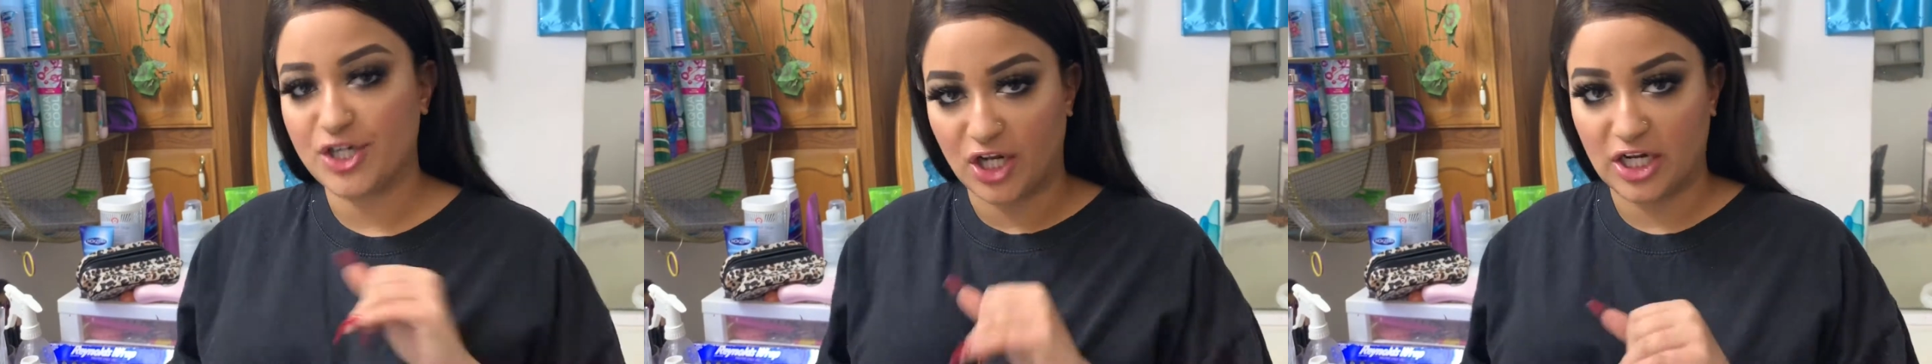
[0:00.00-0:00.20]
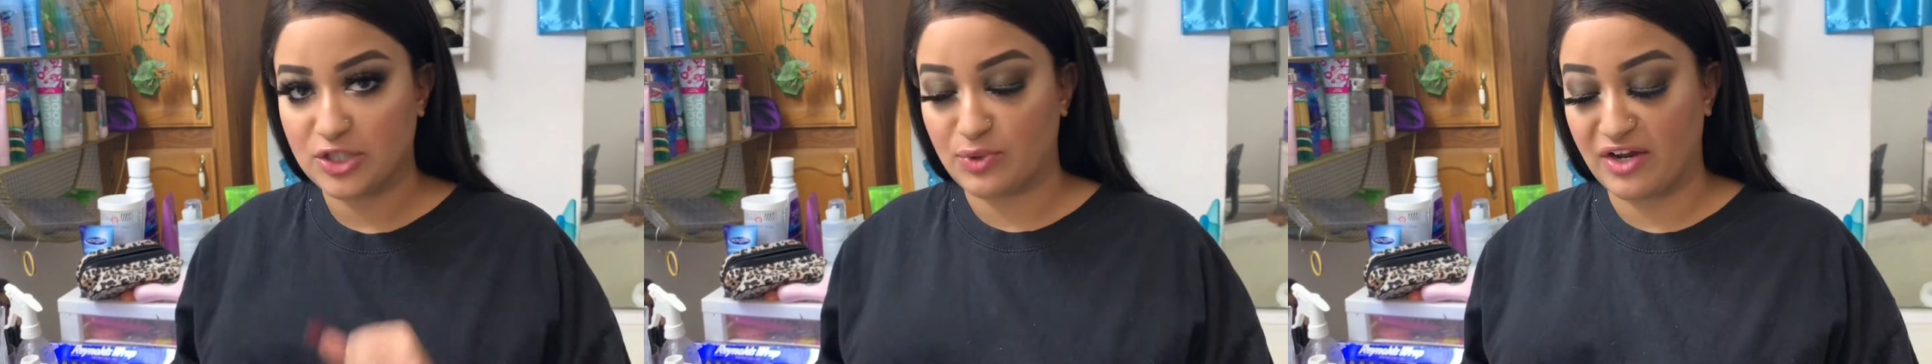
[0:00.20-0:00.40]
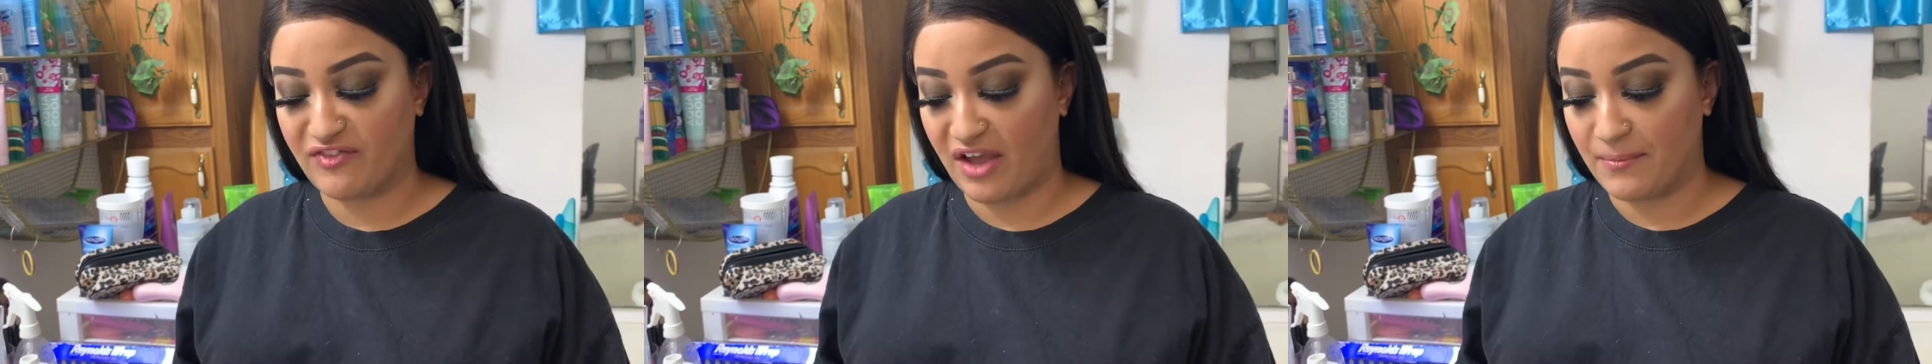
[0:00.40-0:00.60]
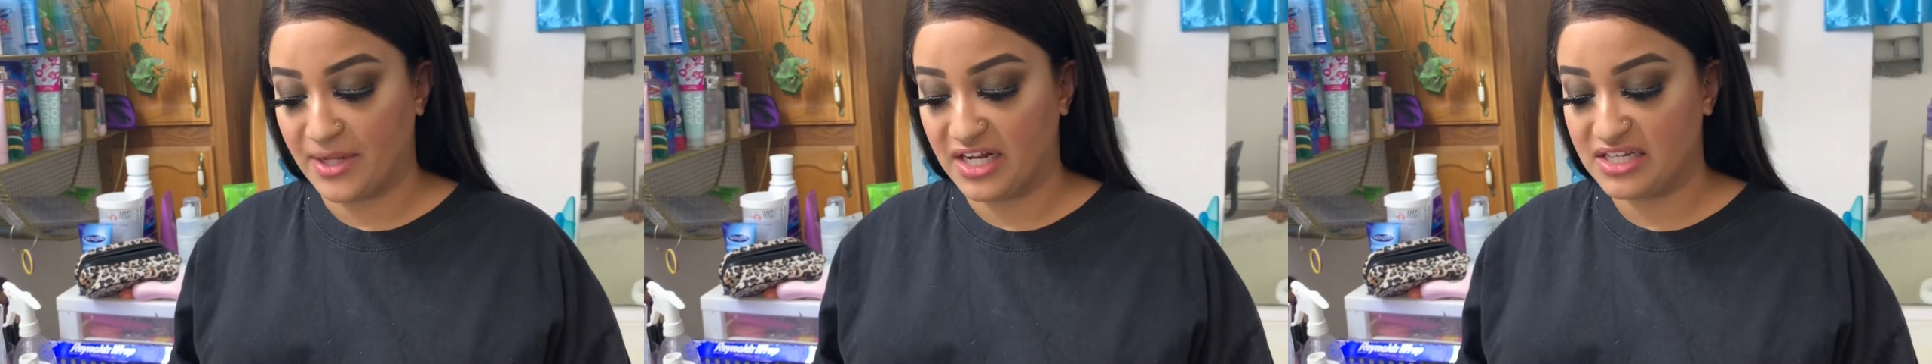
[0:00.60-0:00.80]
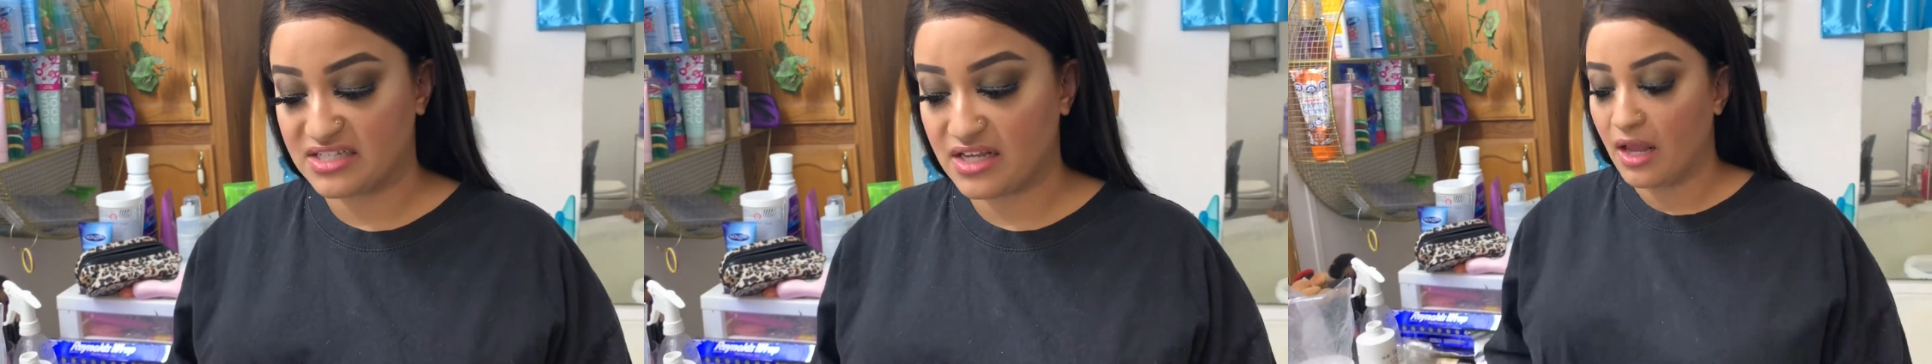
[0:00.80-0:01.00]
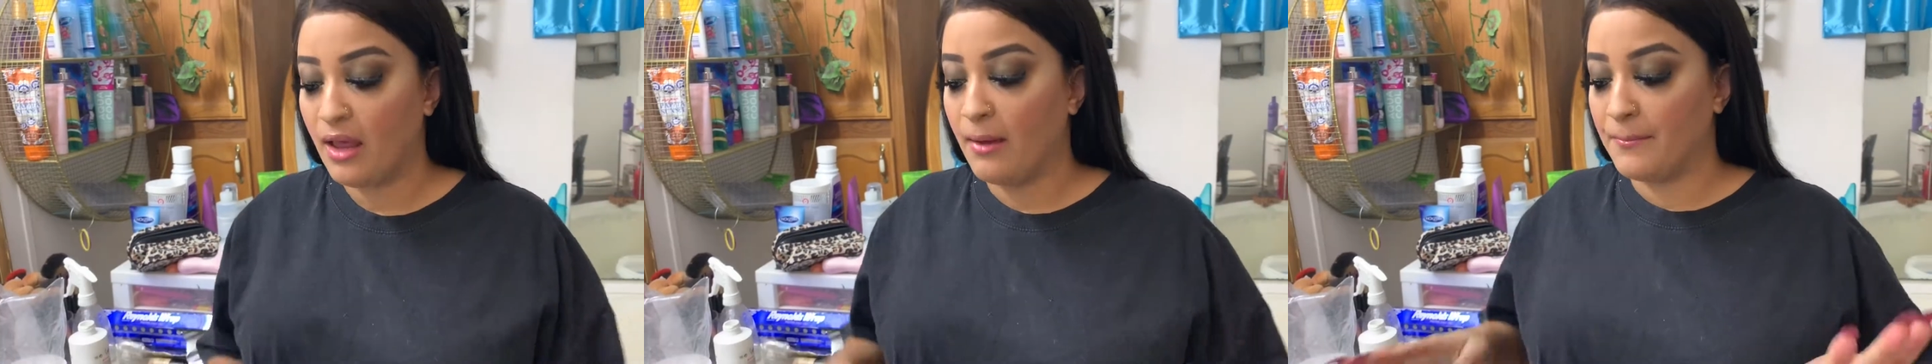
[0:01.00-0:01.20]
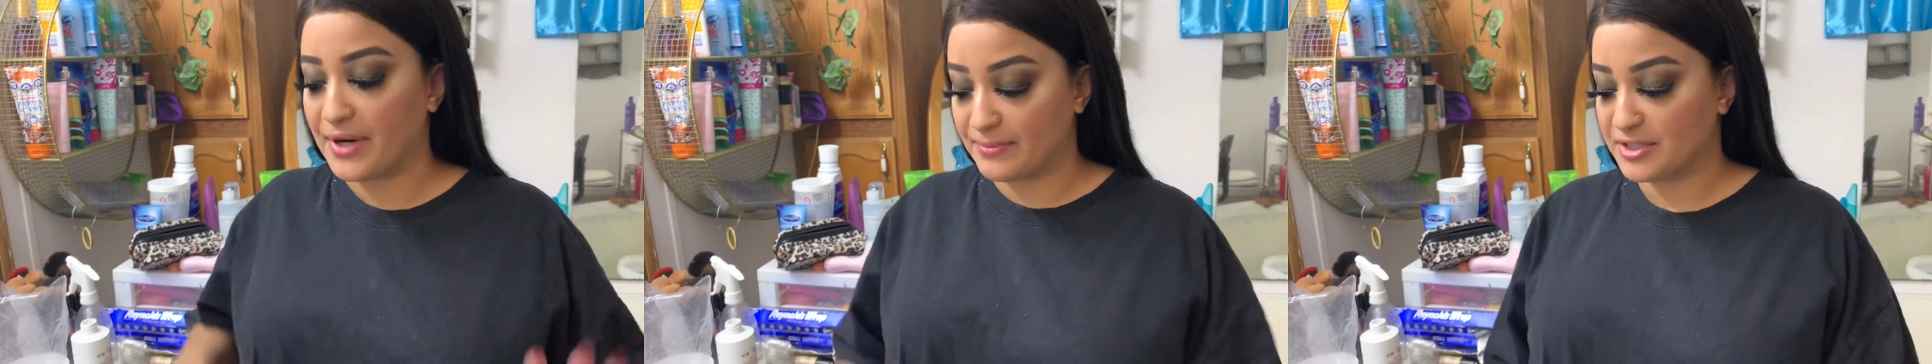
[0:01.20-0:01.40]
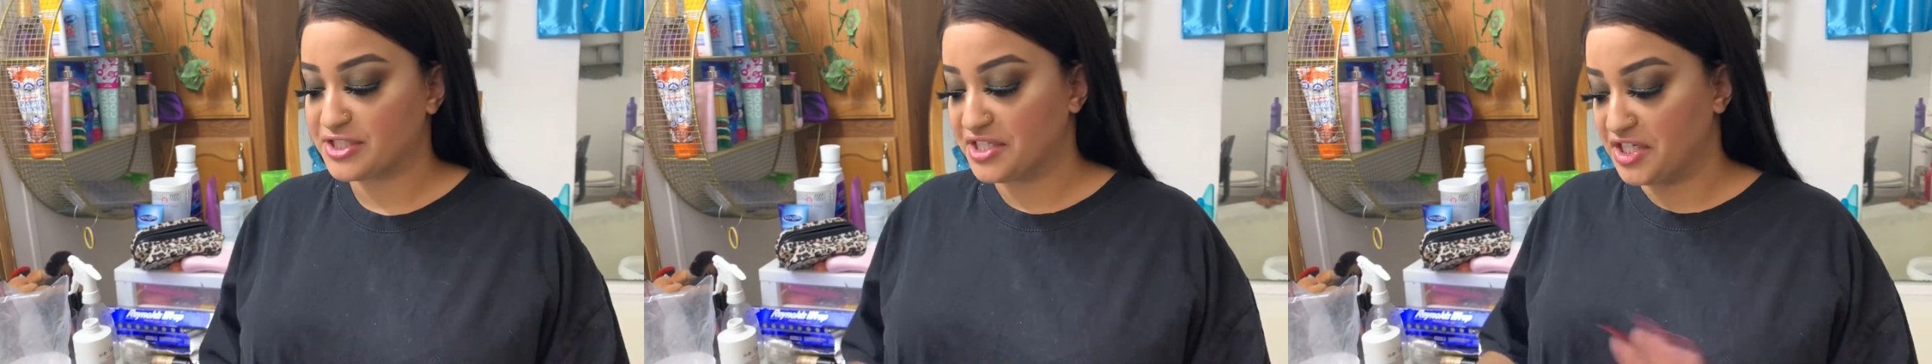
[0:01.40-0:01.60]
done in 25 minutes, but
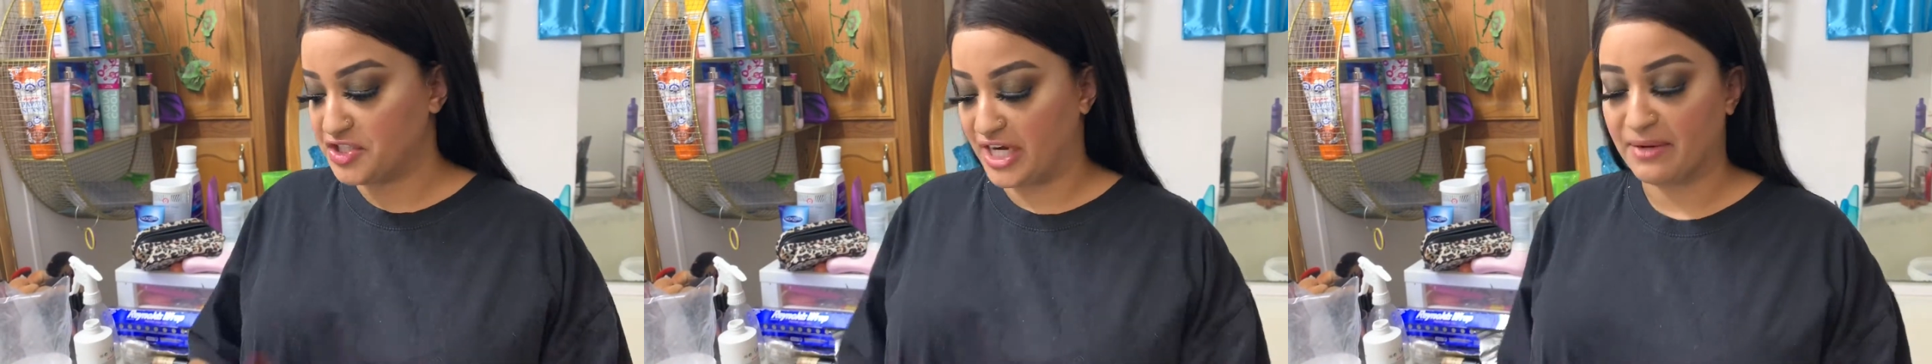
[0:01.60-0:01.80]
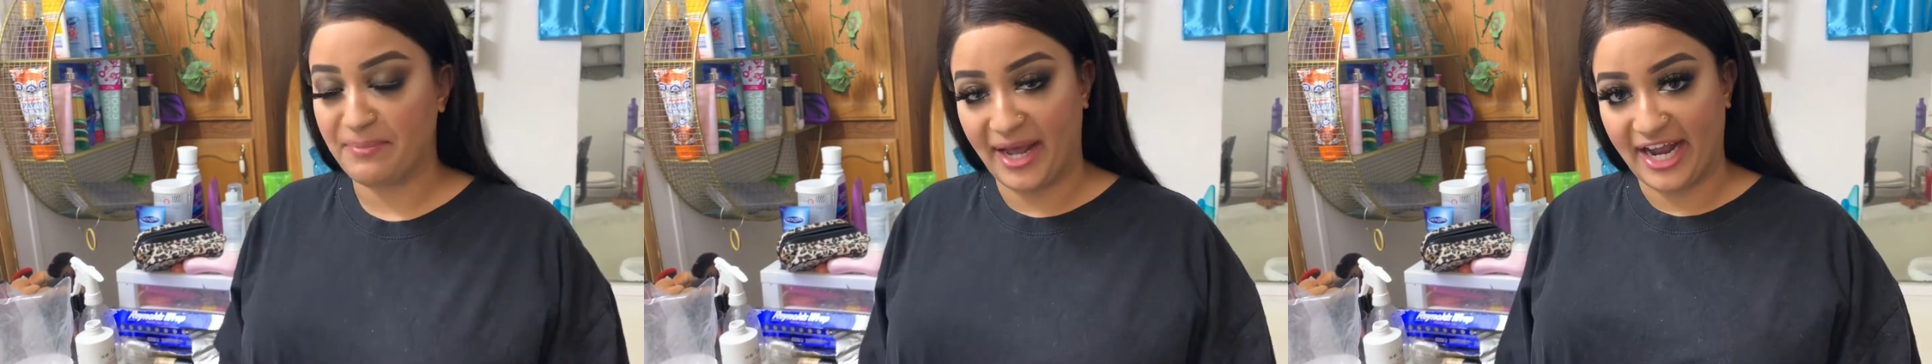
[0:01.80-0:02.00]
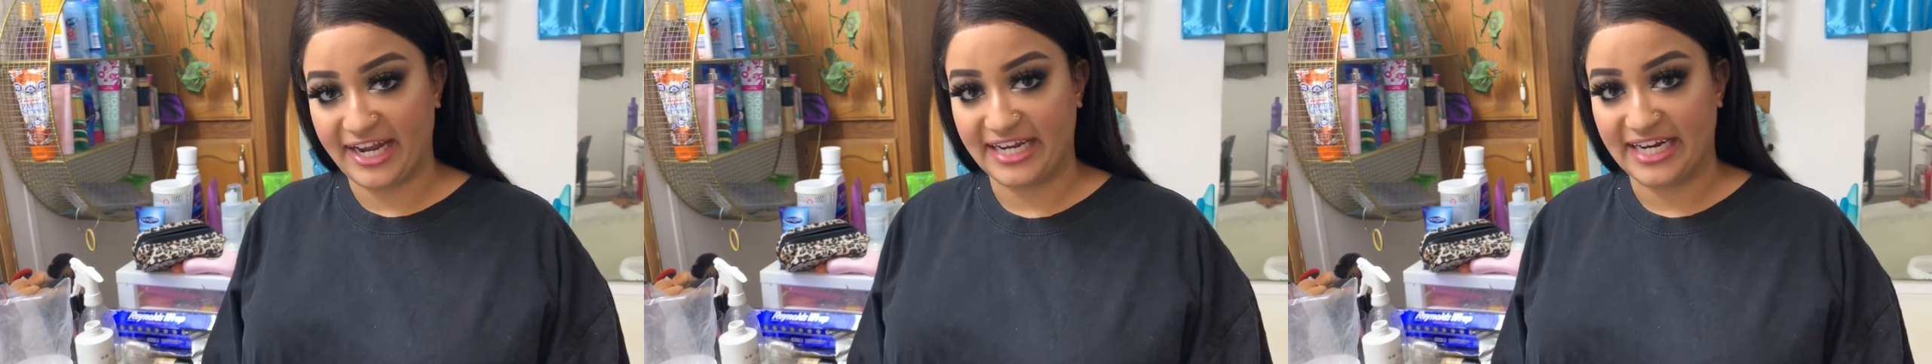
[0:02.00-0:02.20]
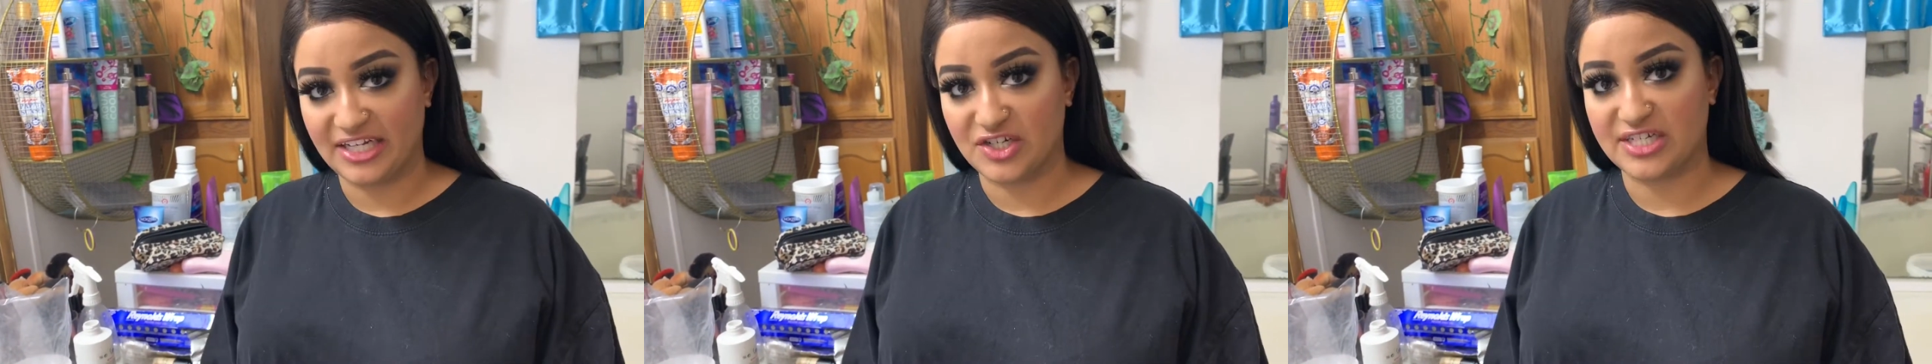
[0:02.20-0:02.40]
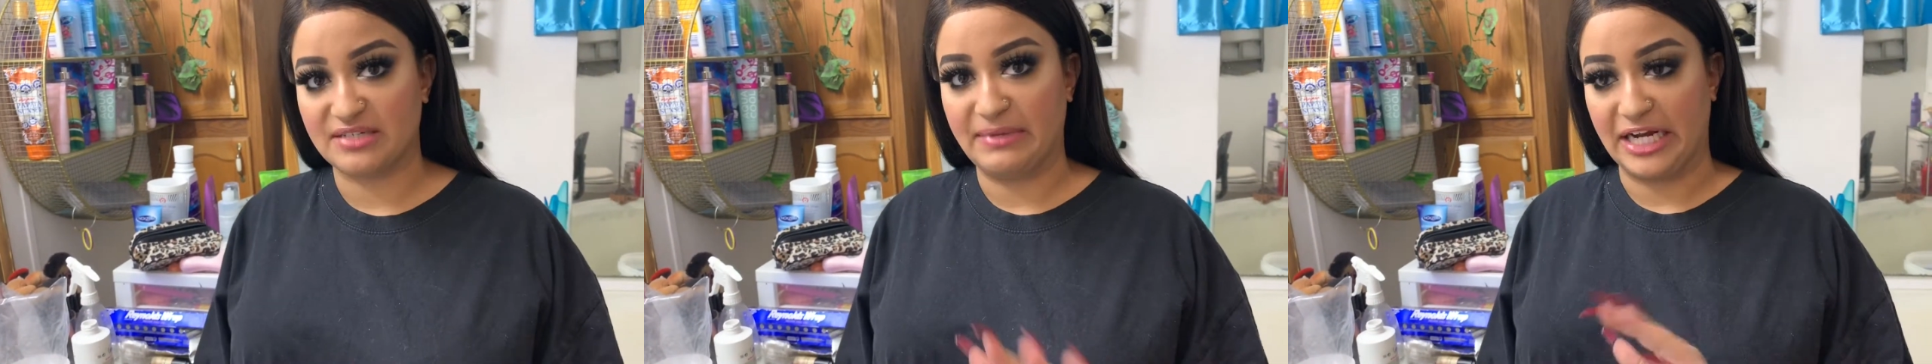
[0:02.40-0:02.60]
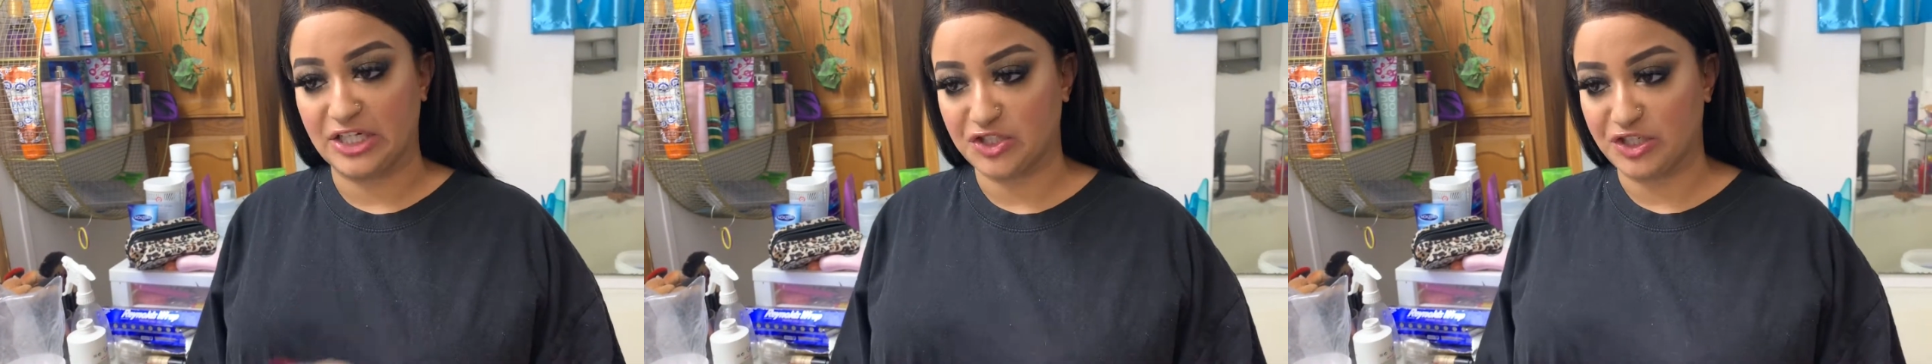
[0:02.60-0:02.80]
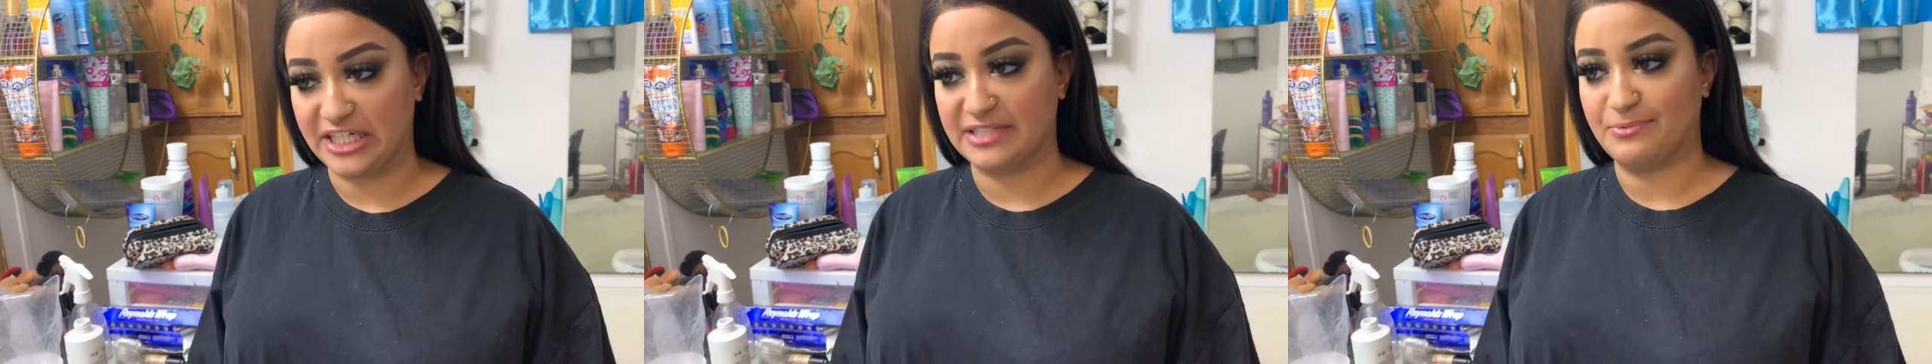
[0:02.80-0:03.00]
I'm just gonna check back in it just to make sure it